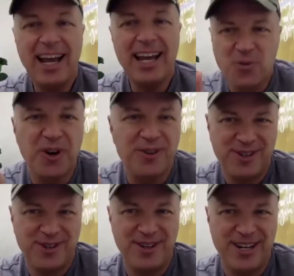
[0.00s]
And there was
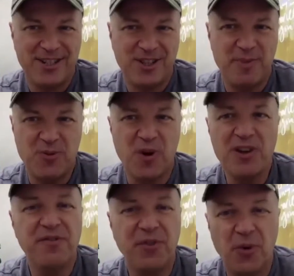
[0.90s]
one word that stood
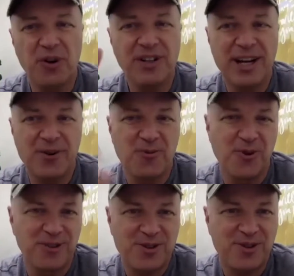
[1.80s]
out to me, one
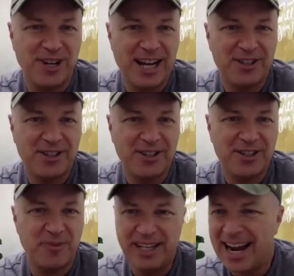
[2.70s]
4-letter word that
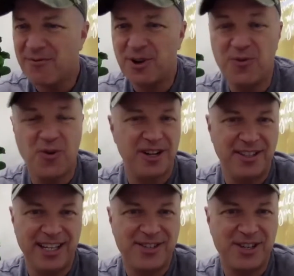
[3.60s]
stood out to me in
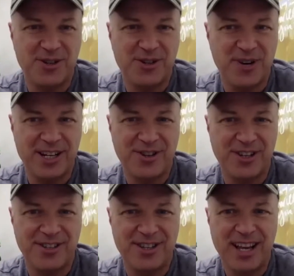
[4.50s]
every one of these
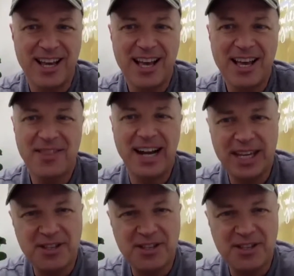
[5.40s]
situations